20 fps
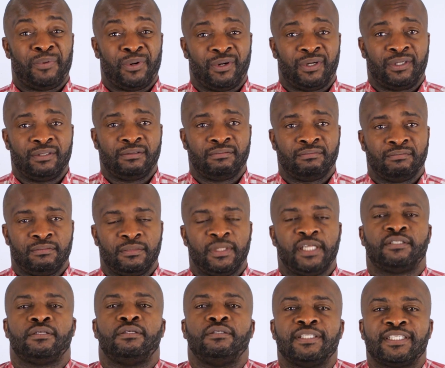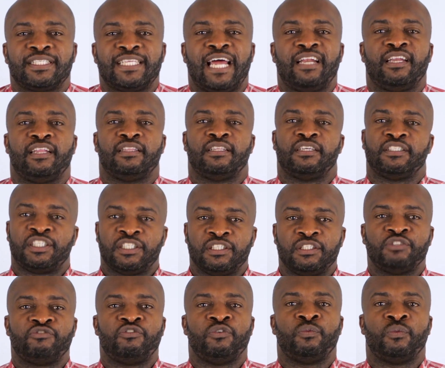put, it's understanding that
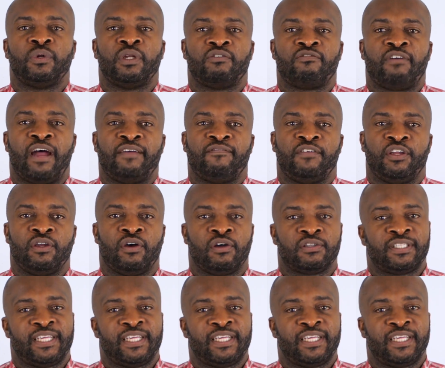children will arrive at your